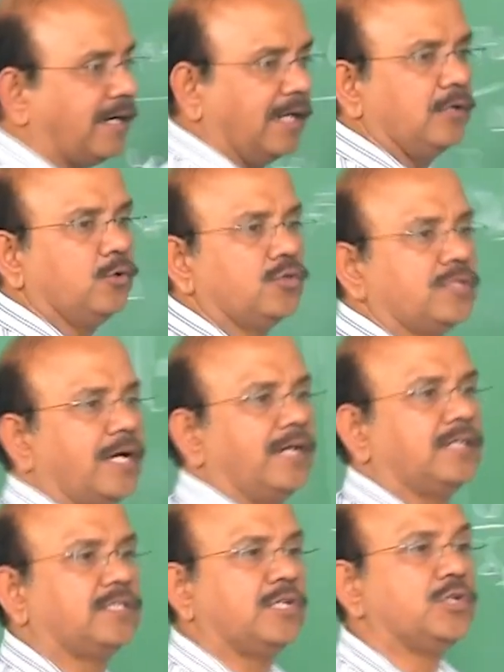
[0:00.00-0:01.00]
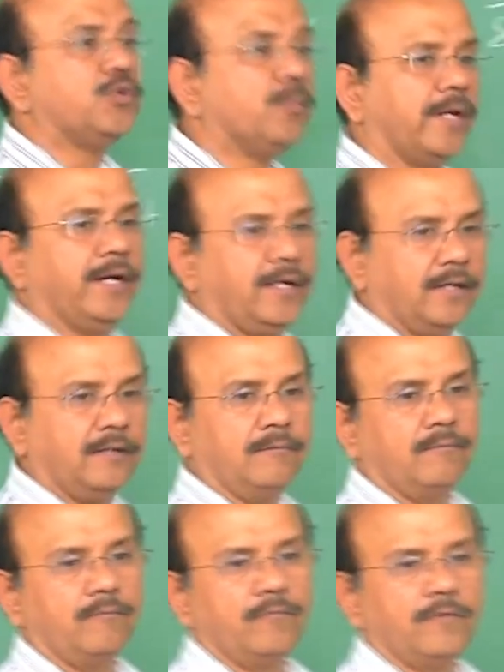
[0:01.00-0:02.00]
I'll use that as the numerator,
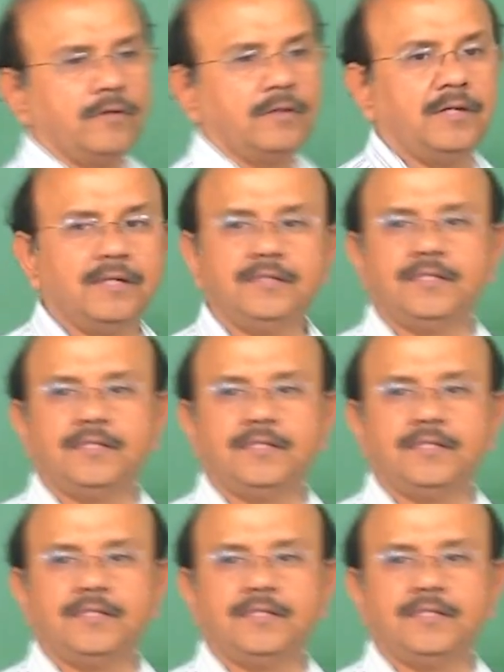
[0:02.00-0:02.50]
and